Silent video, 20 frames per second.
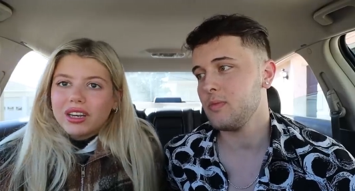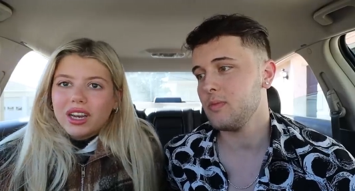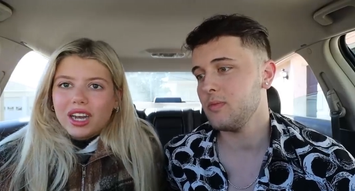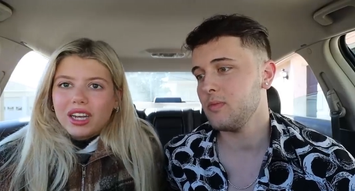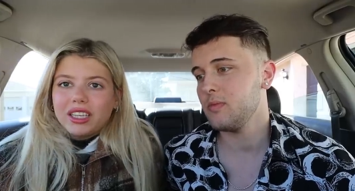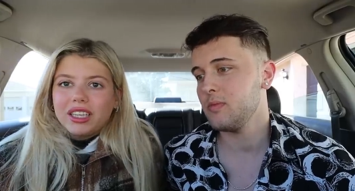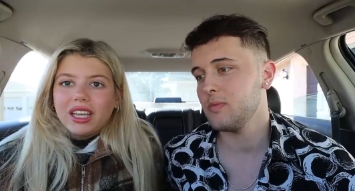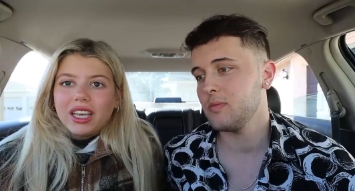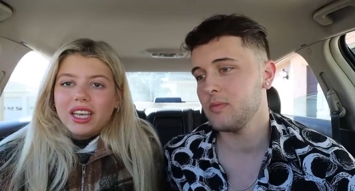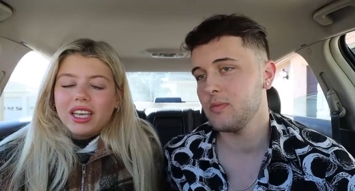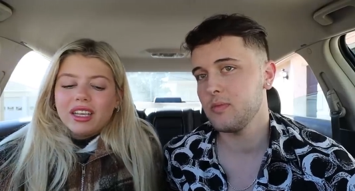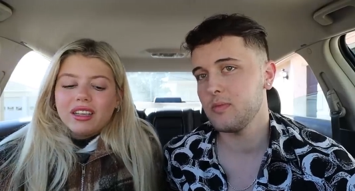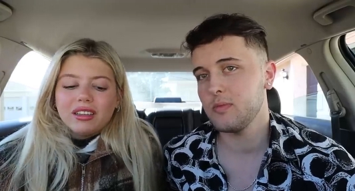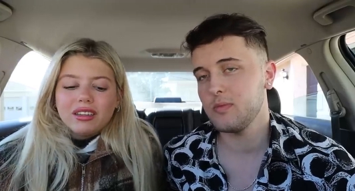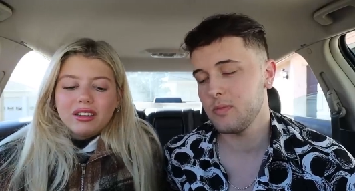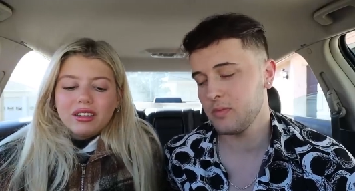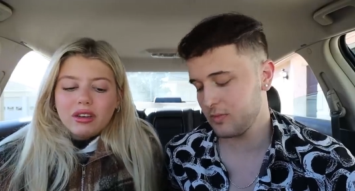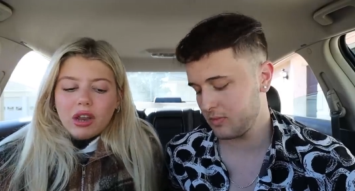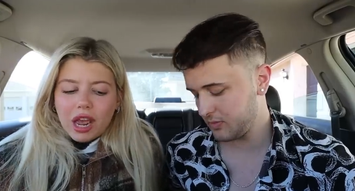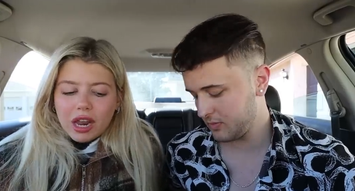Speaker 1: did not get
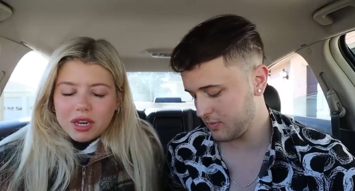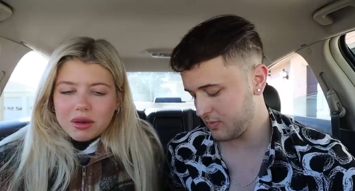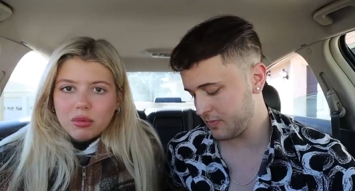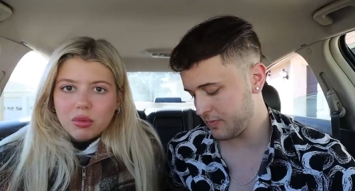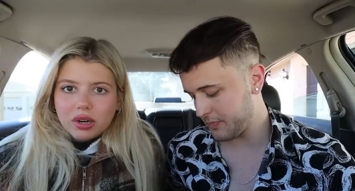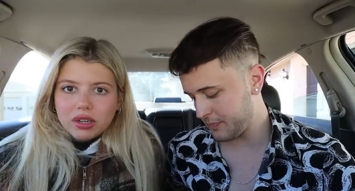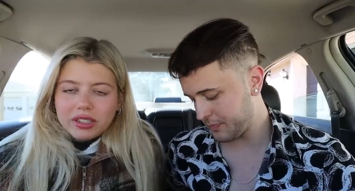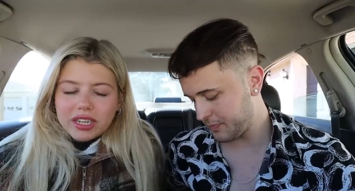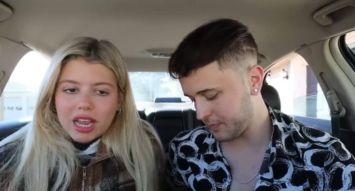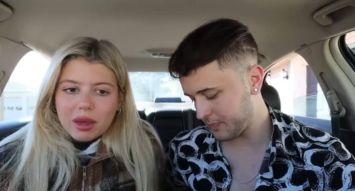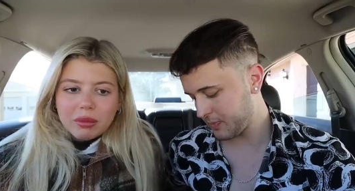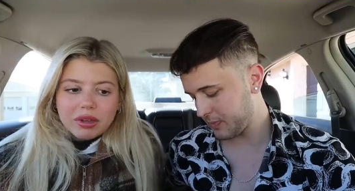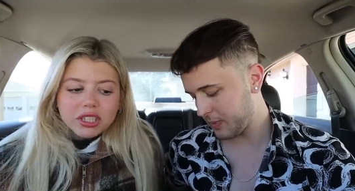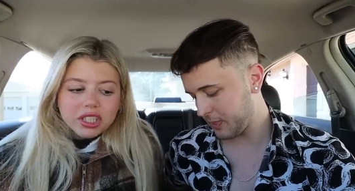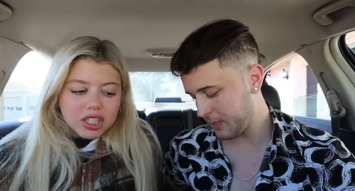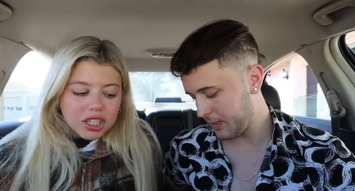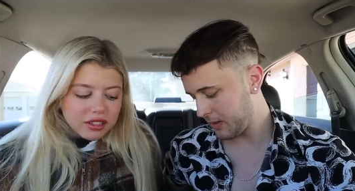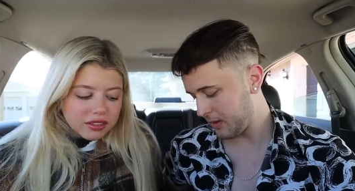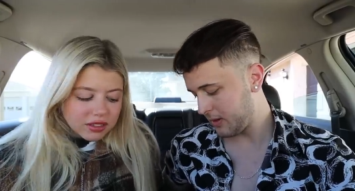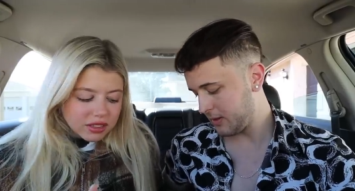any more
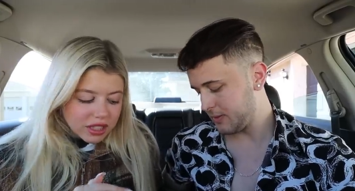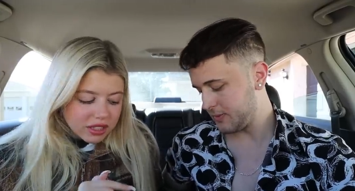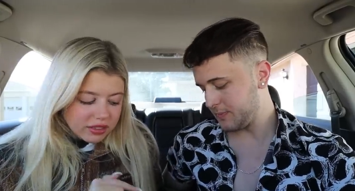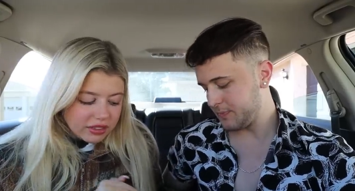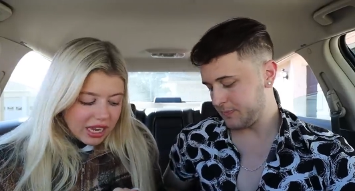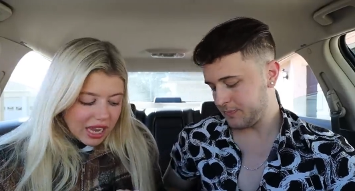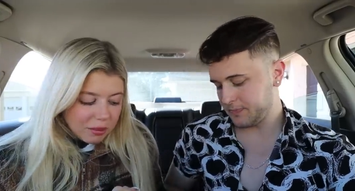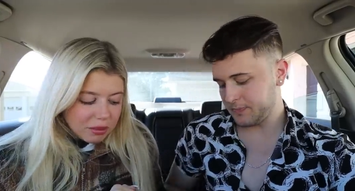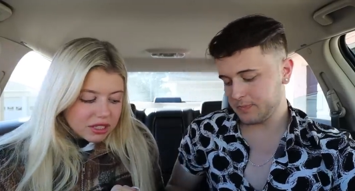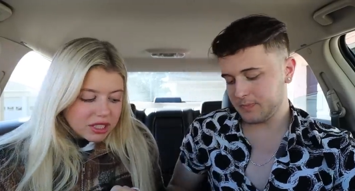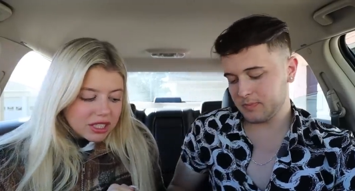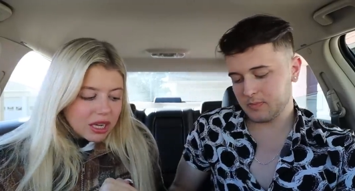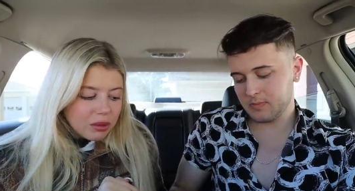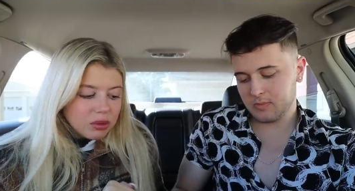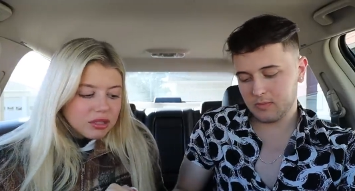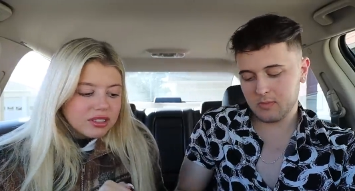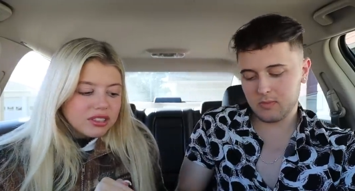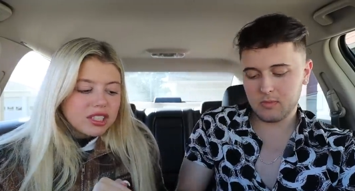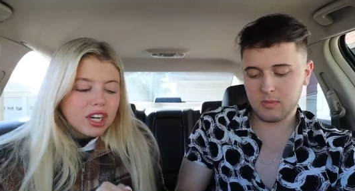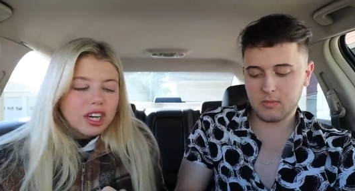damage because the damage that was